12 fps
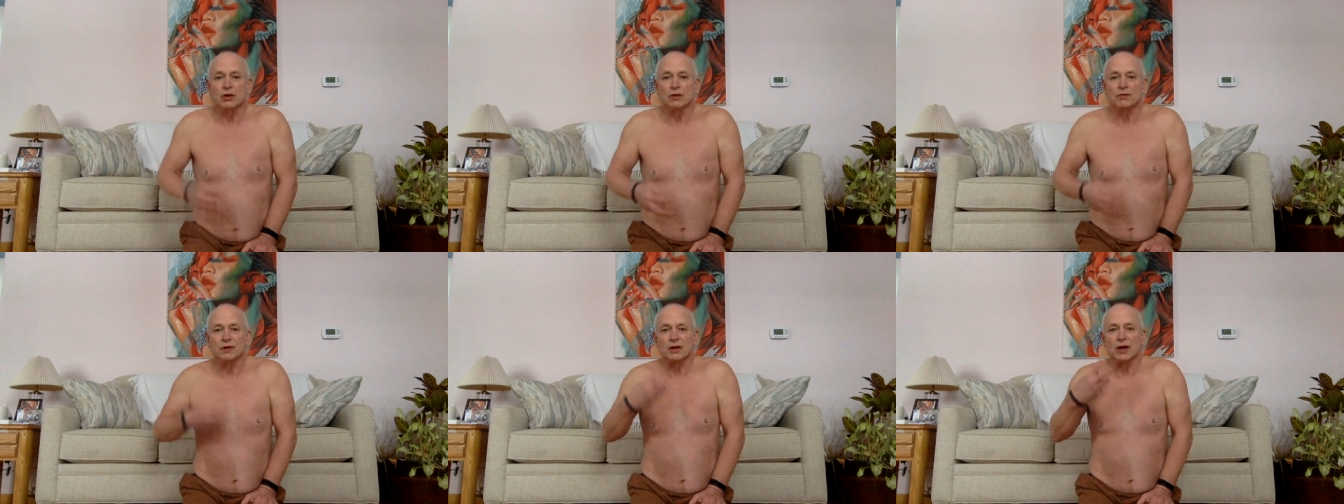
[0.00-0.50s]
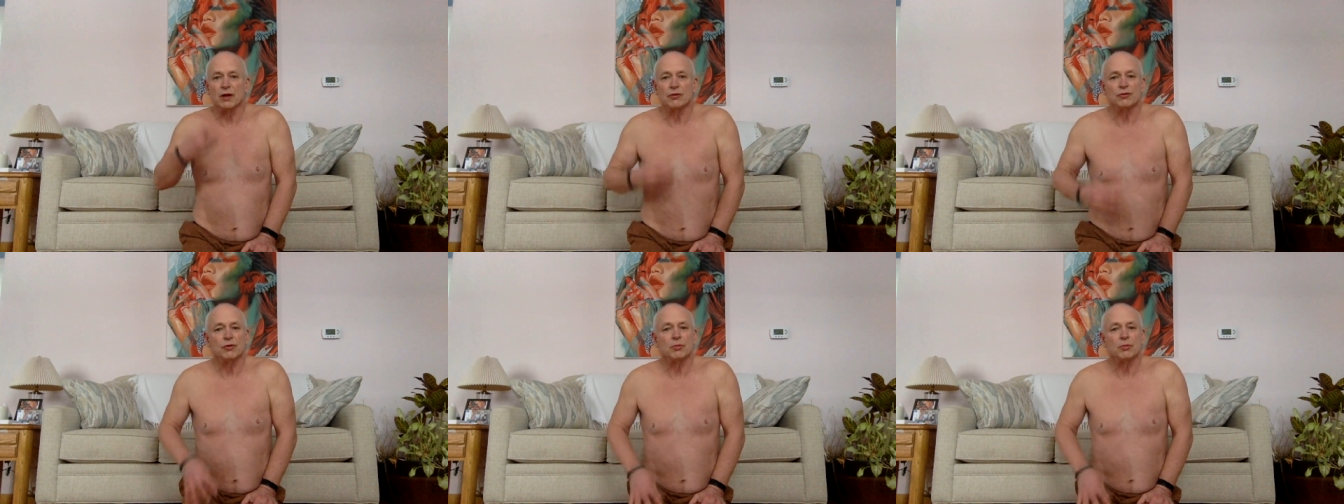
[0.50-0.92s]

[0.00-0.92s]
lifting energy